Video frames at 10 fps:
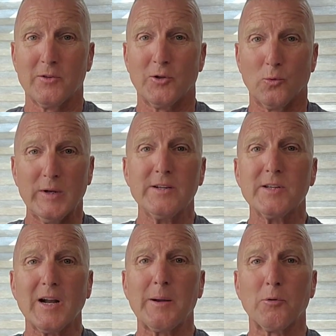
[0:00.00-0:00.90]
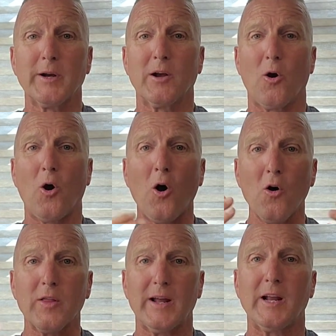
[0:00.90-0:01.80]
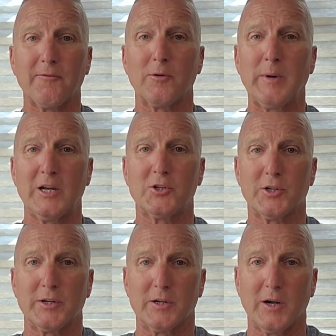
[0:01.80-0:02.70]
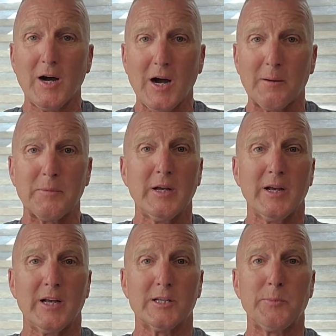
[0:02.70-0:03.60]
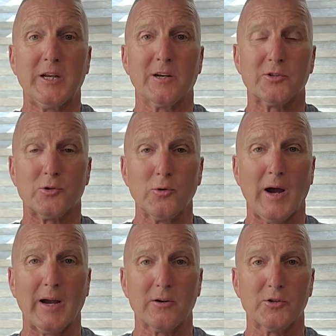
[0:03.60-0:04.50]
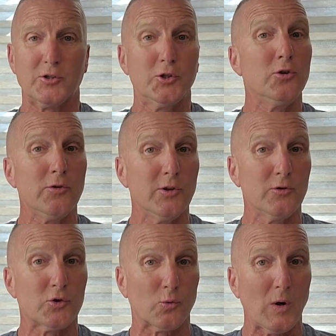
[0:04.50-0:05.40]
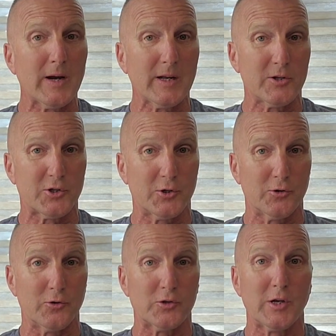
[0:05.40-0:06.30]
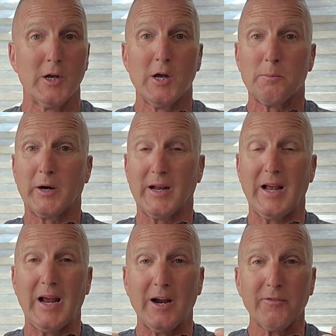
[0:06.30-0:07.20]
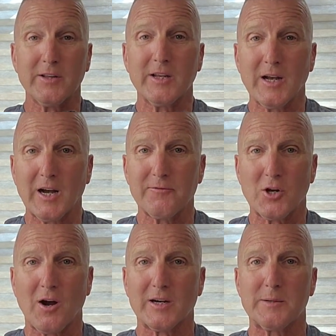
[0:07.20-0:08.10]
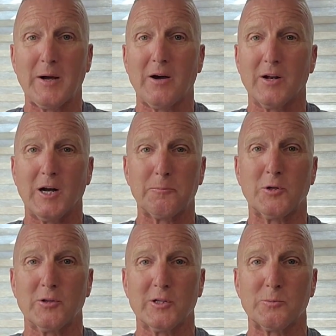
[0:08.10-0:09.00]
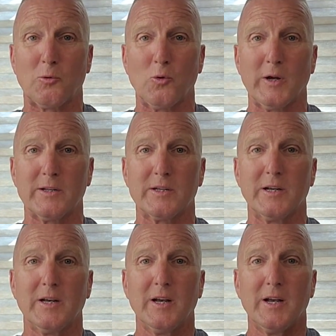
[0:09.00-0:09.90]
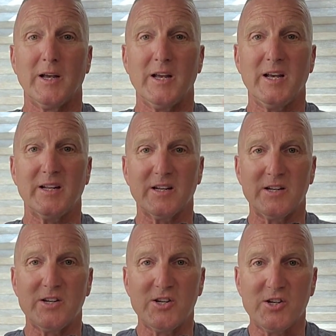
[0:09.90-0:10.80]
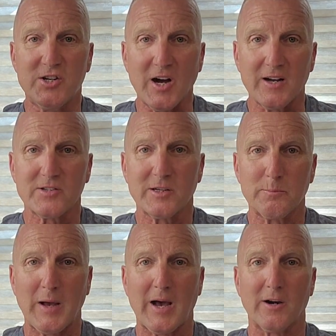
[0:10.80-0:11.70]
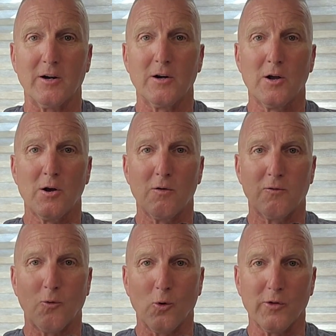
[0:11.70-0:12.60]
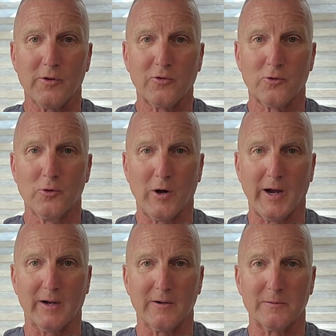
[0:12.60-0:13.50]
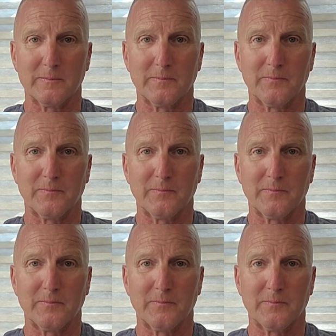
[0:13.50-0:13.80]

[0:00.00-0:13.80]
The reason I bring all that information up is because thru-hikers do use running shoes, but everything I've talked about up to this point, it doesn't matter for the thru-hiker,